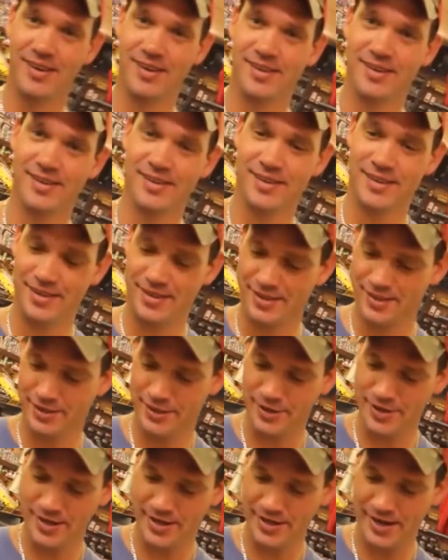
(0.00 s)
cheese fries?
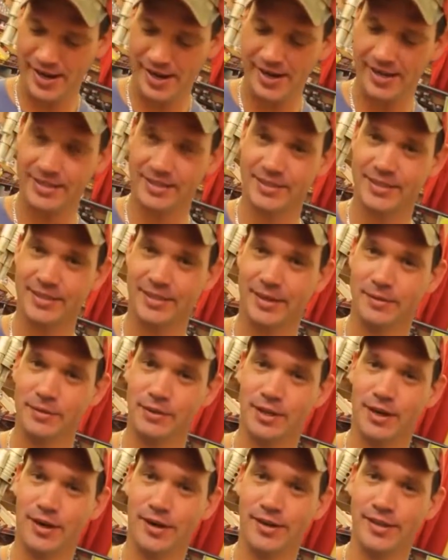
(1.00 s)
You didn't ask. I'm
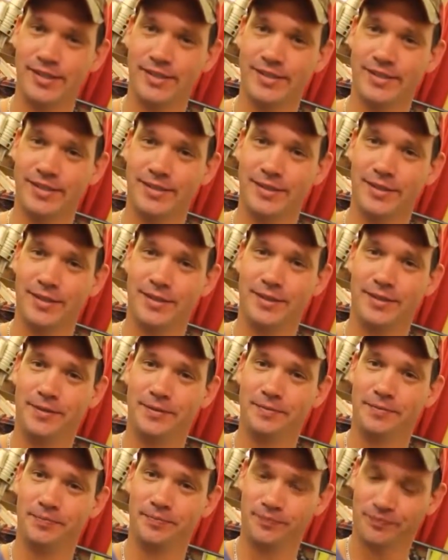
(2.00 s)
sorry.
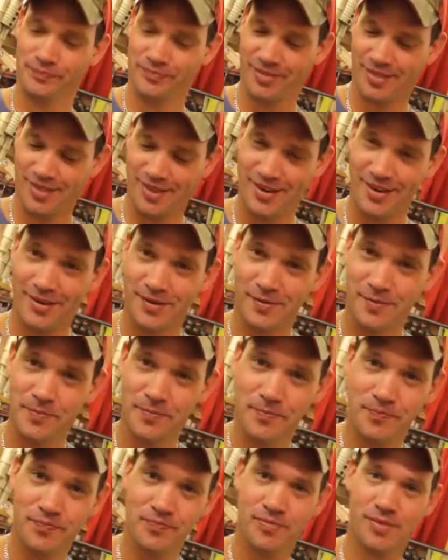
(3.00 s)
Is this what you
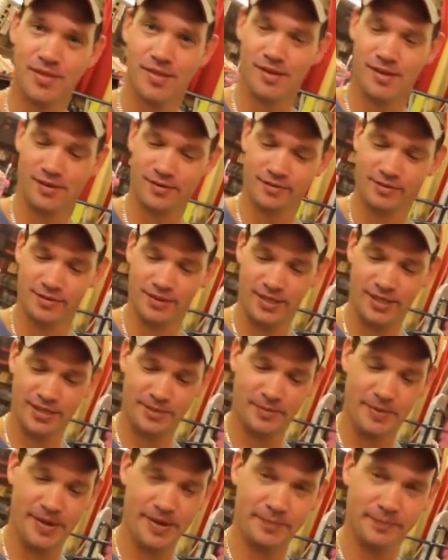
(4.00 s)
normally get when you come here? Yes,
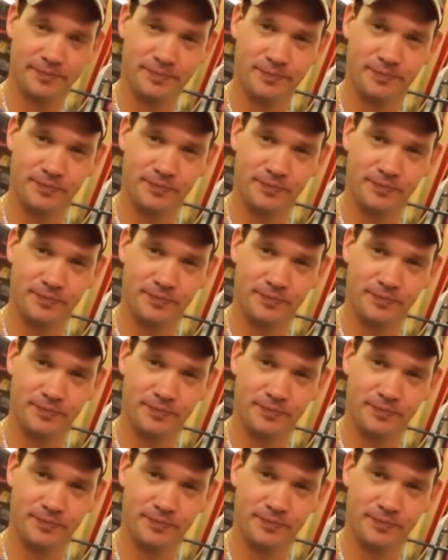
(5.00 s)
ma'am.